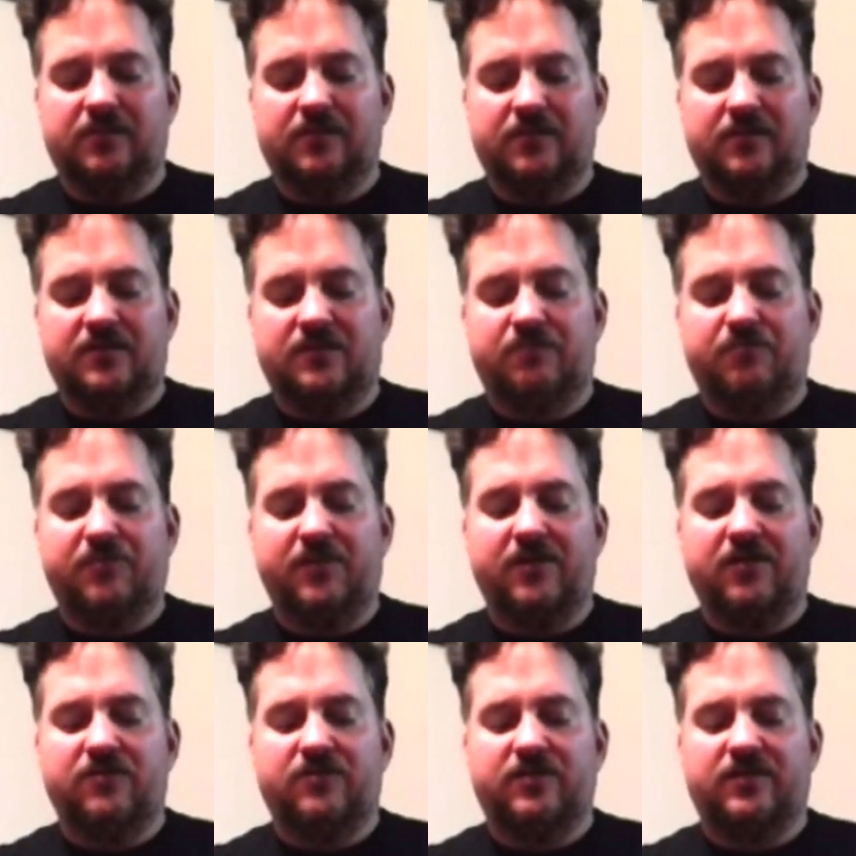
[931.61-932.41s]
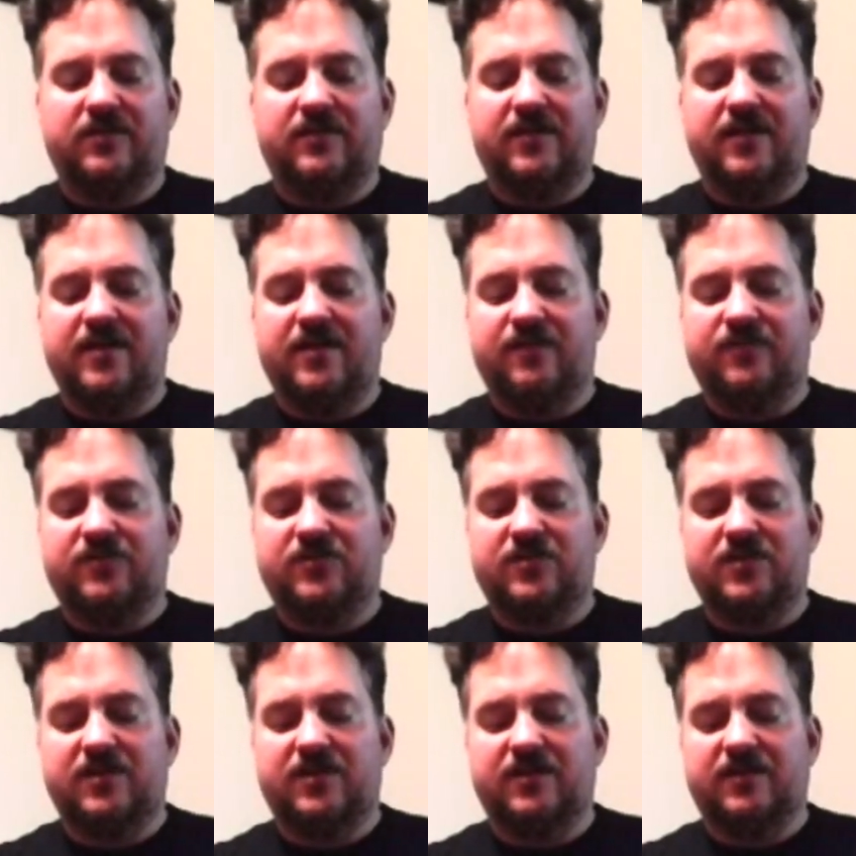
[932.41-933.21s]
It's bigger than
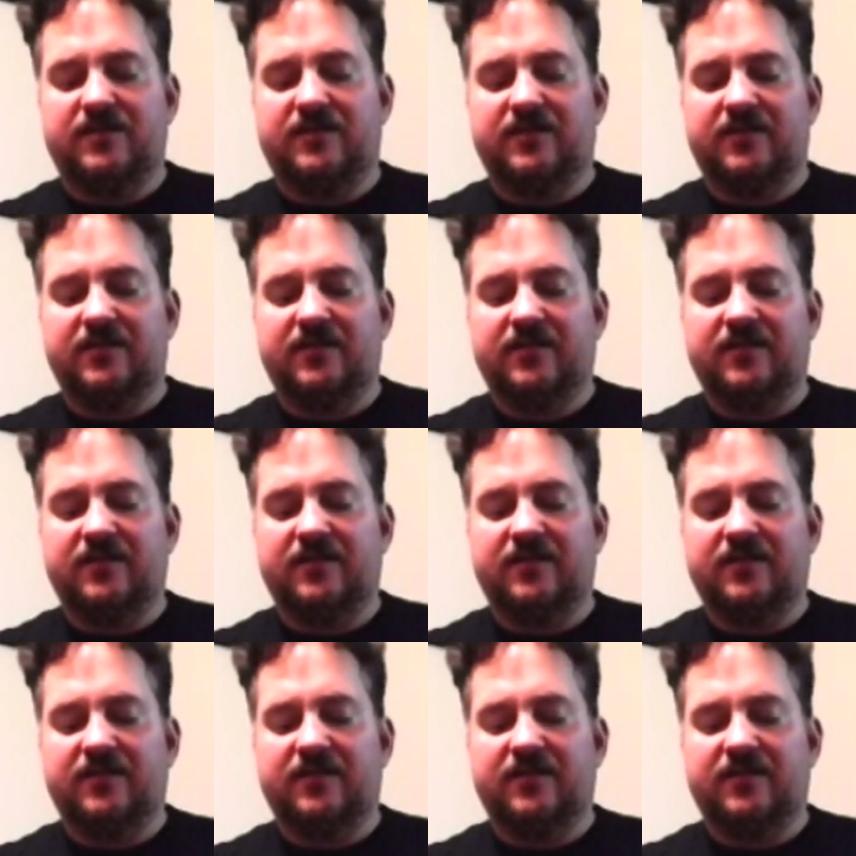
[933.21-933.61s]
KFC is.